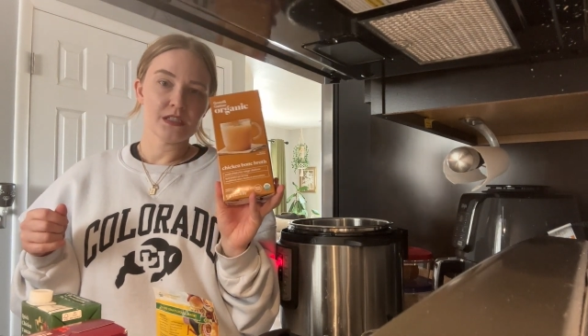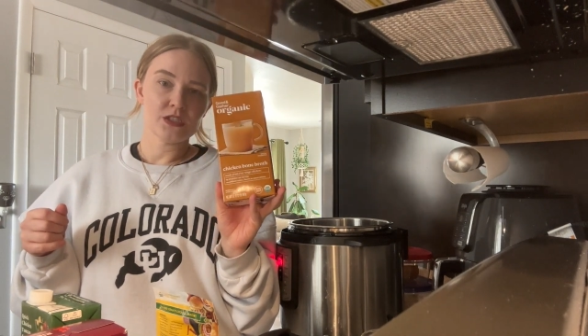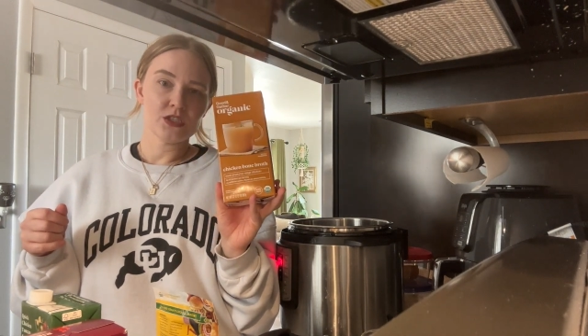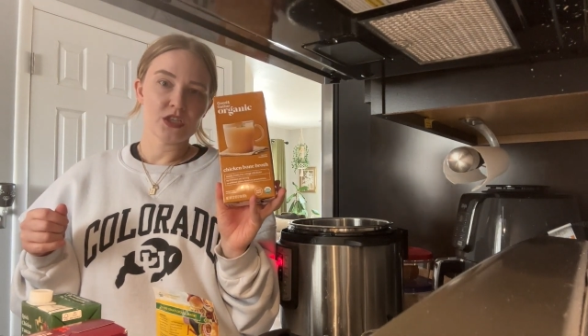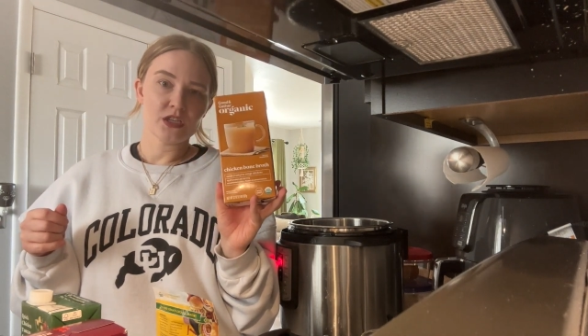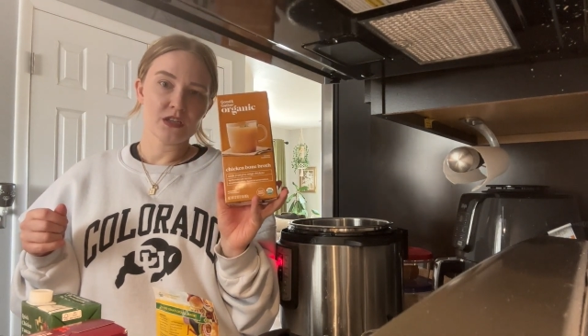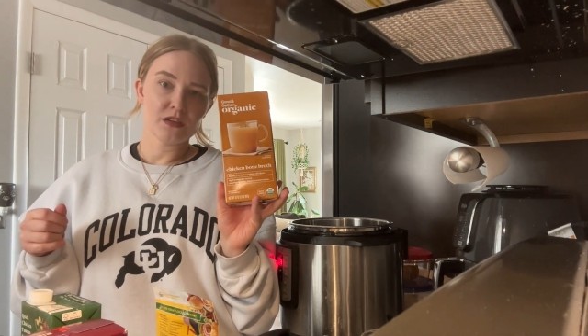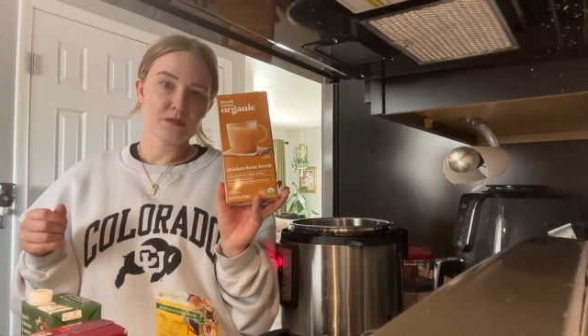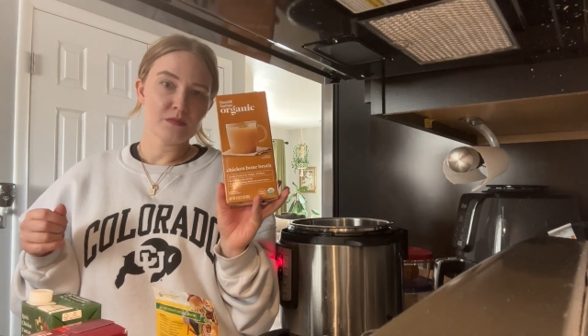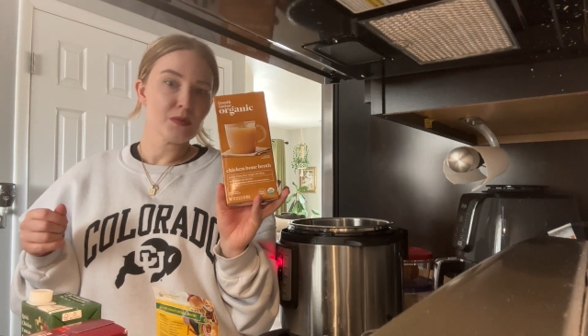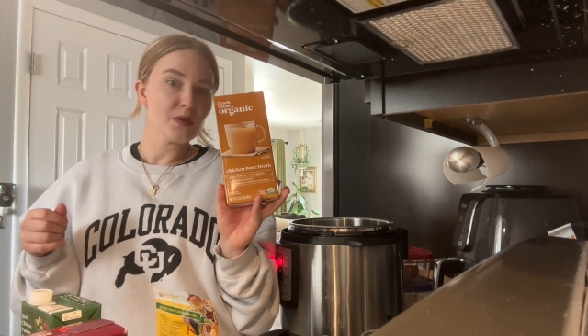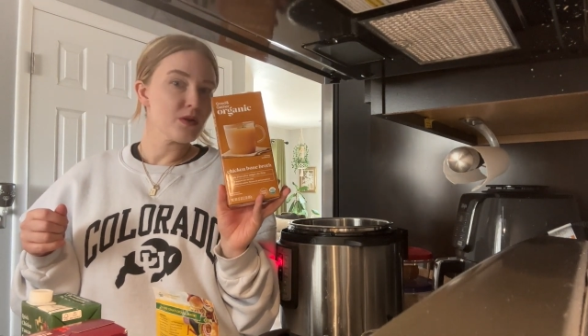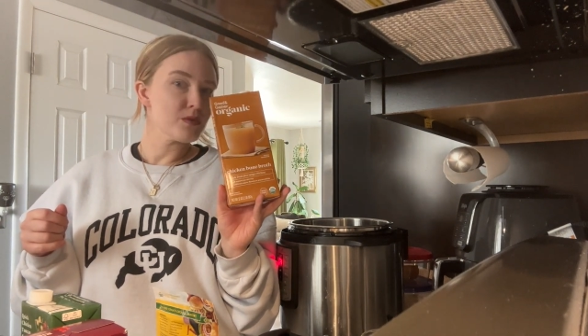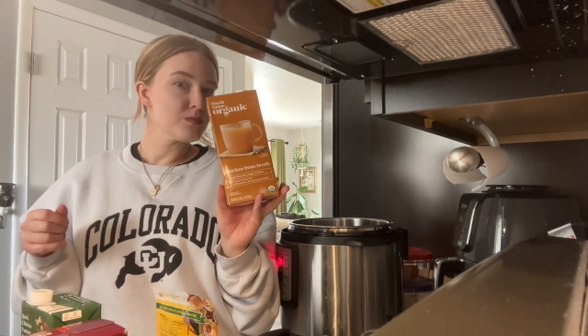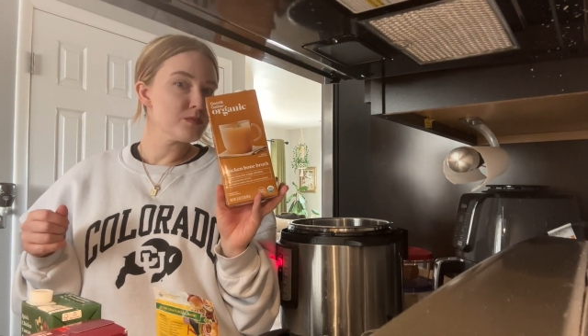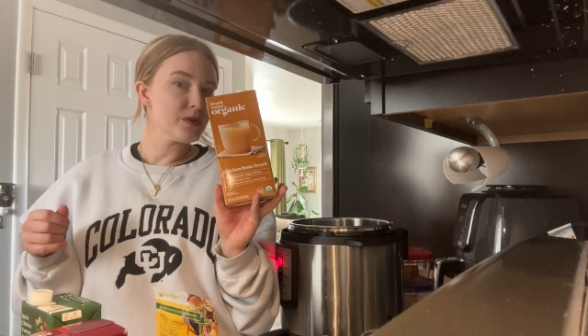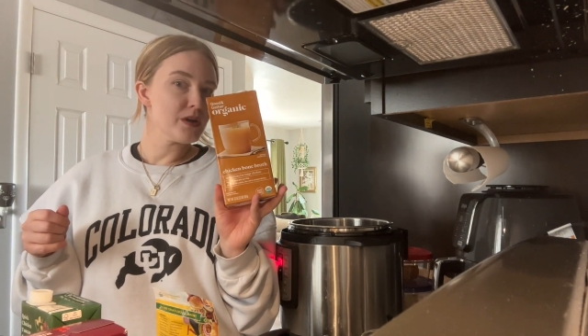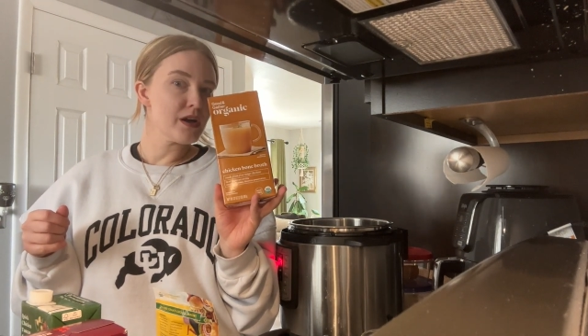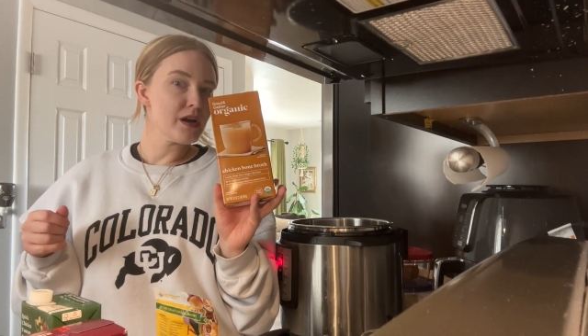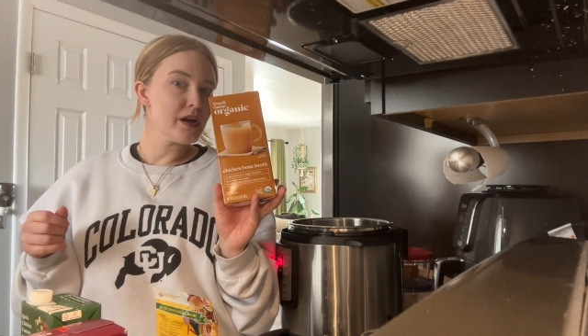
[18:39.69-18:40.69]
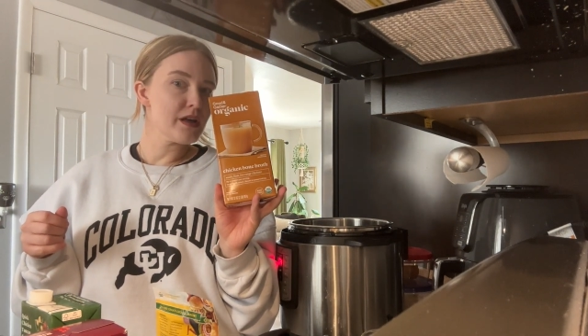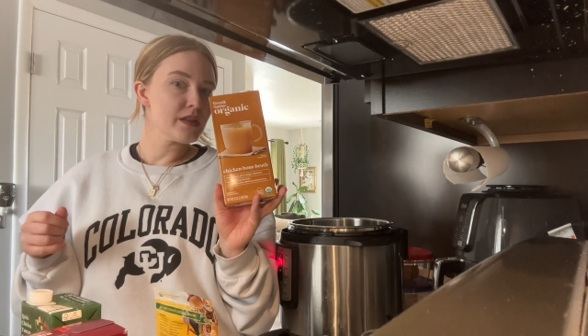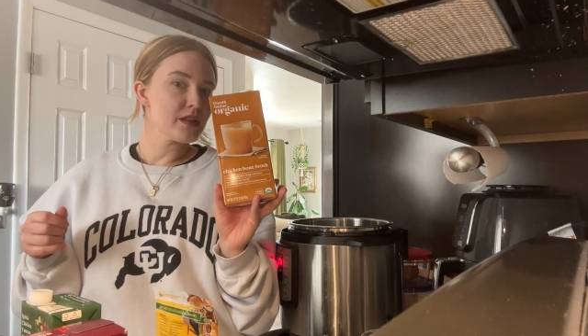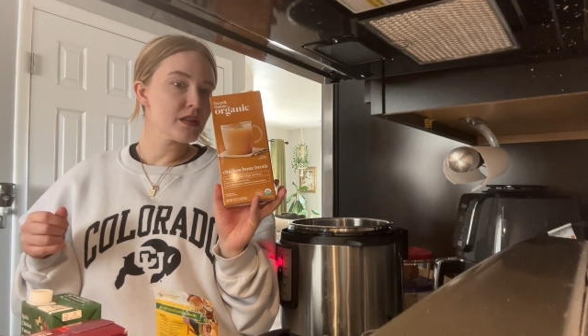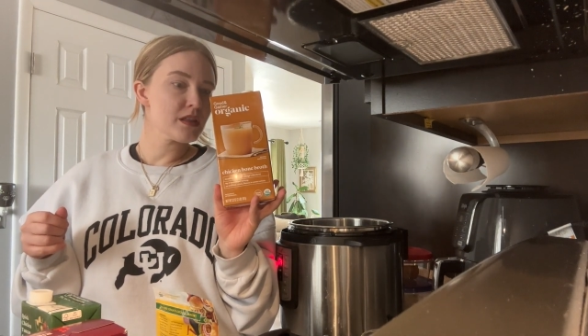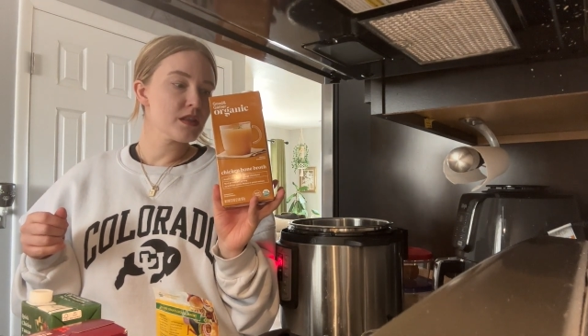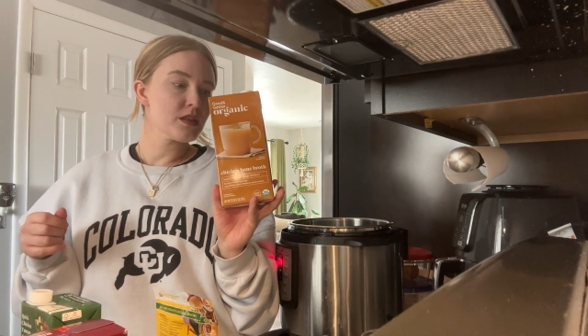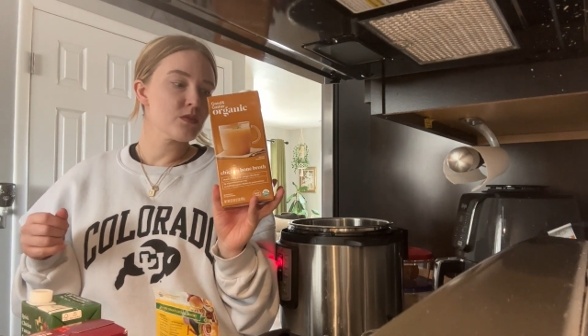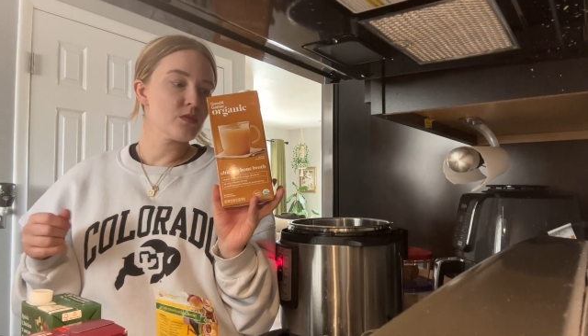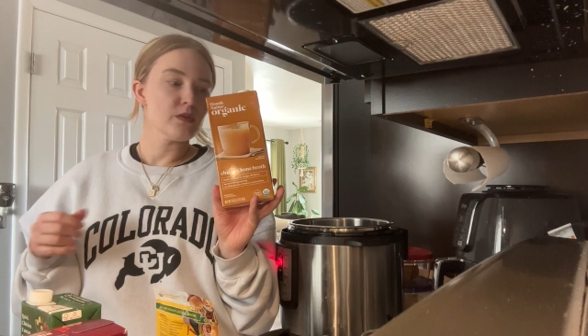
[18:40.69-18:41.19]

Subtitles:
chicken bone broth